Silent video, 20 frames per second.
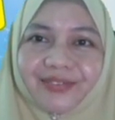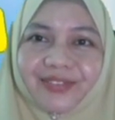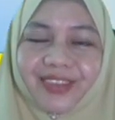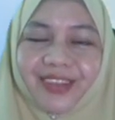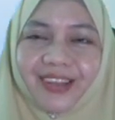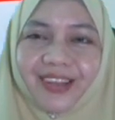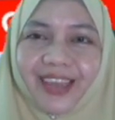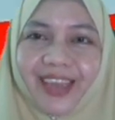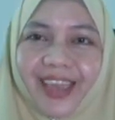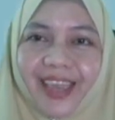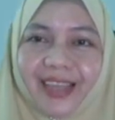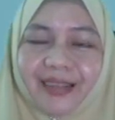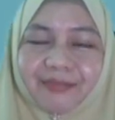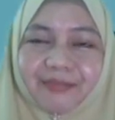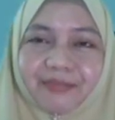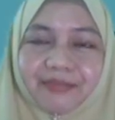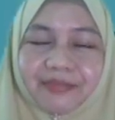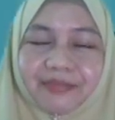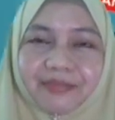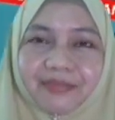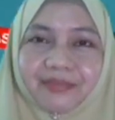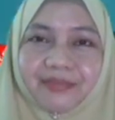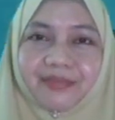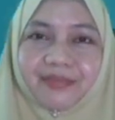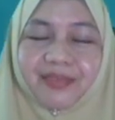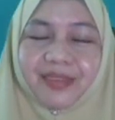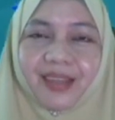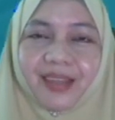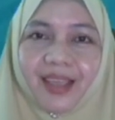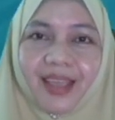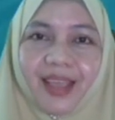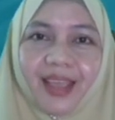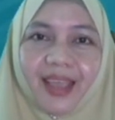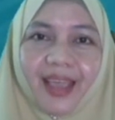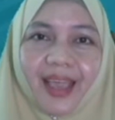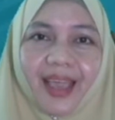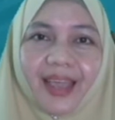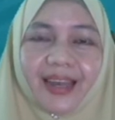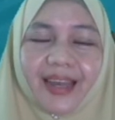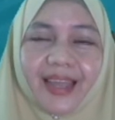Okay,
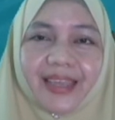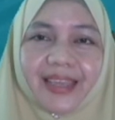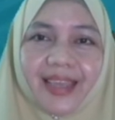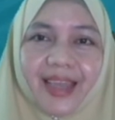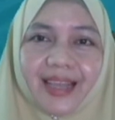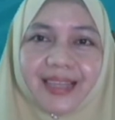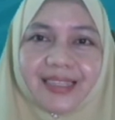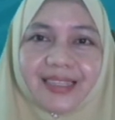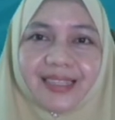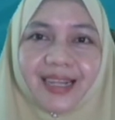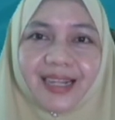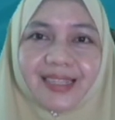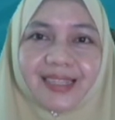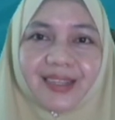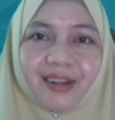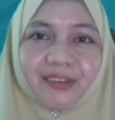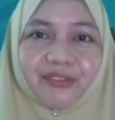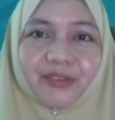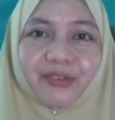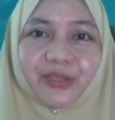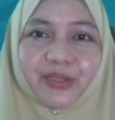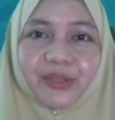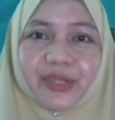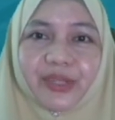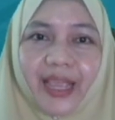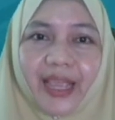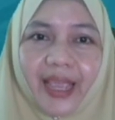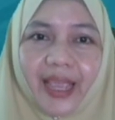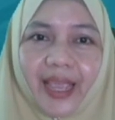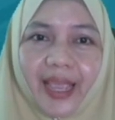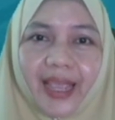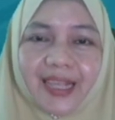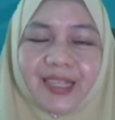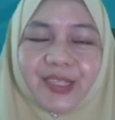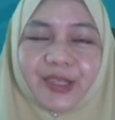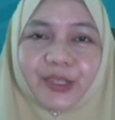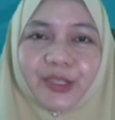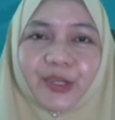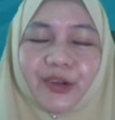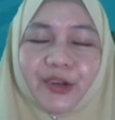and I guess that's all for today.
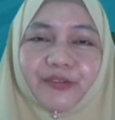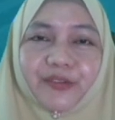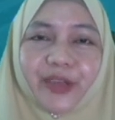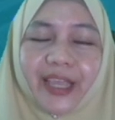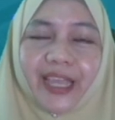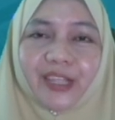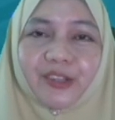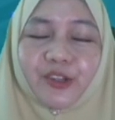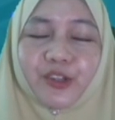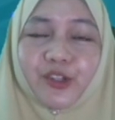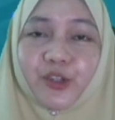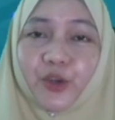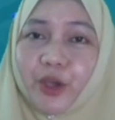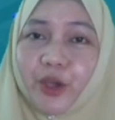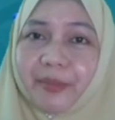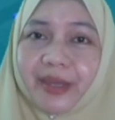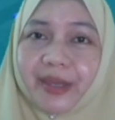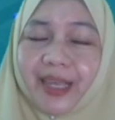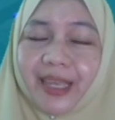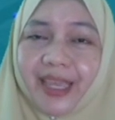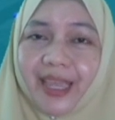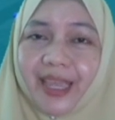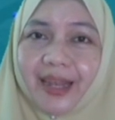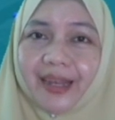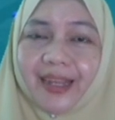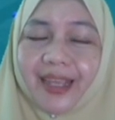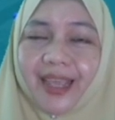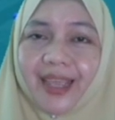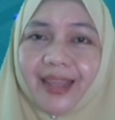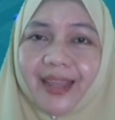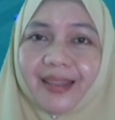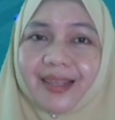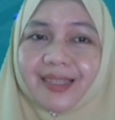So don't forget to join me again in the